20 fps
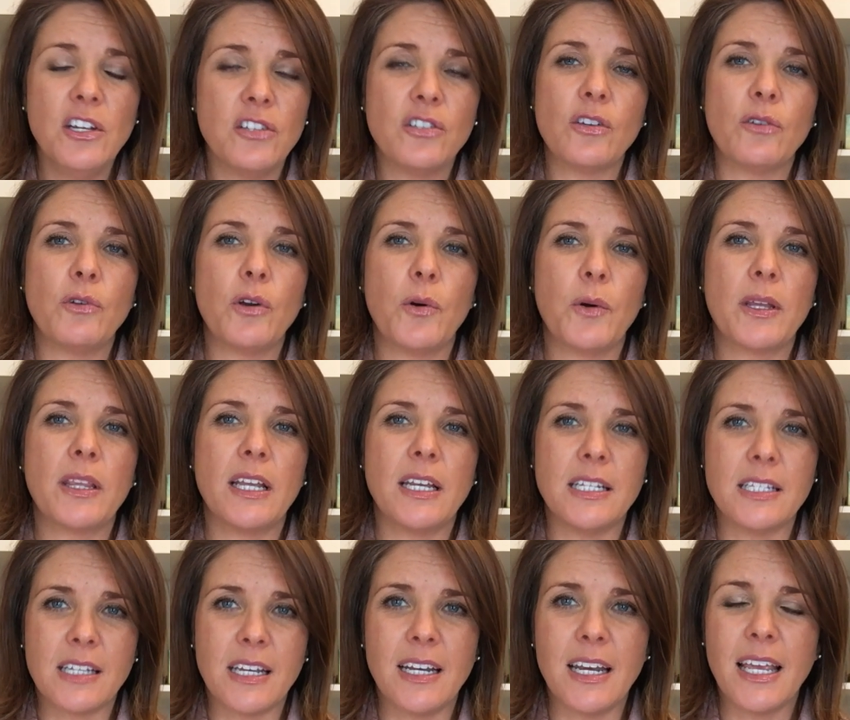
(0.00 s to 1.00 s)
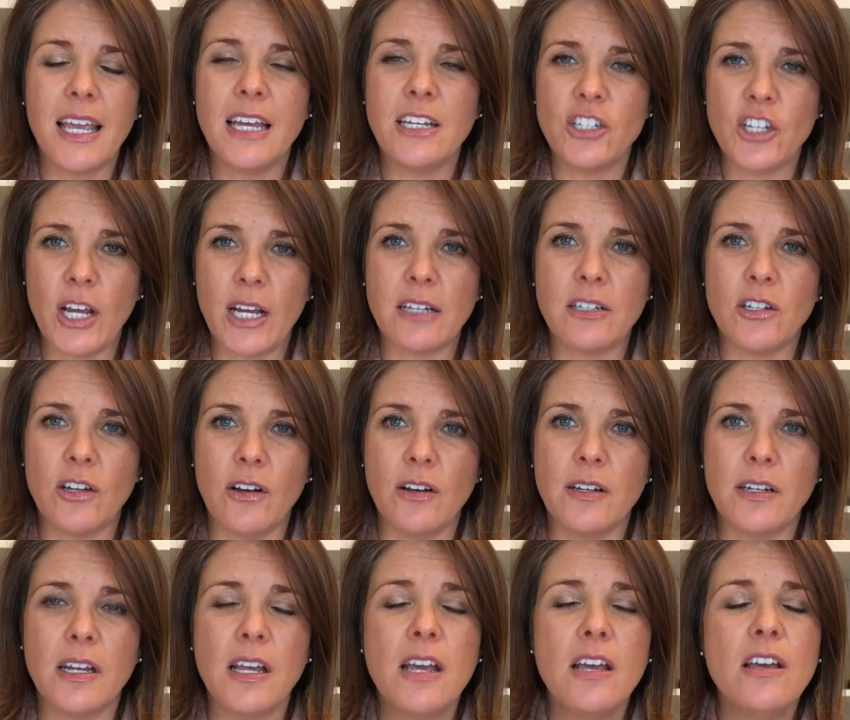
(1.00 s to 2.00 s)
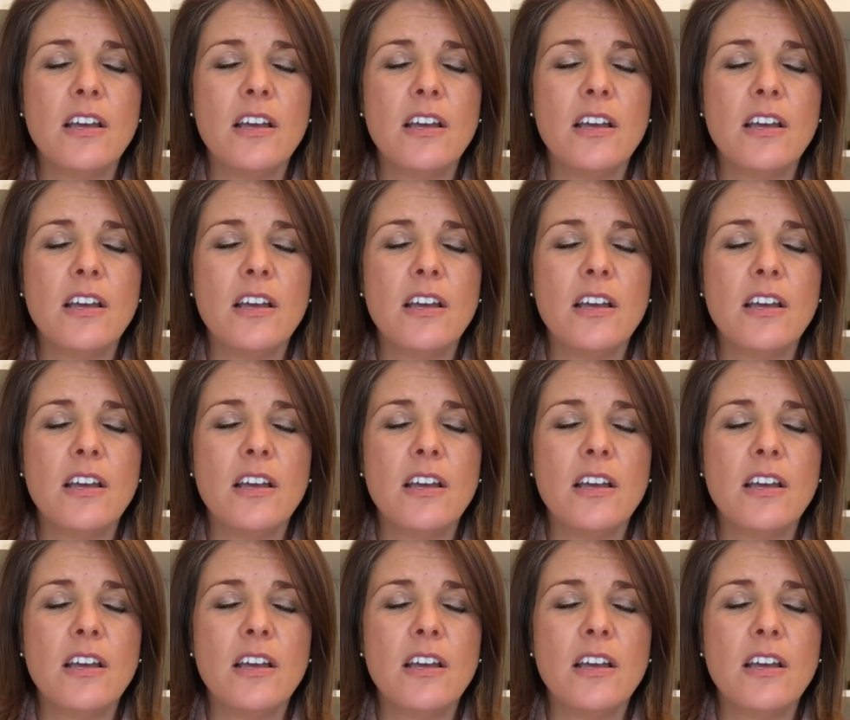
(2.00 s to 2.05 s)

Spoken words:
so knowing that he's going to get checked on.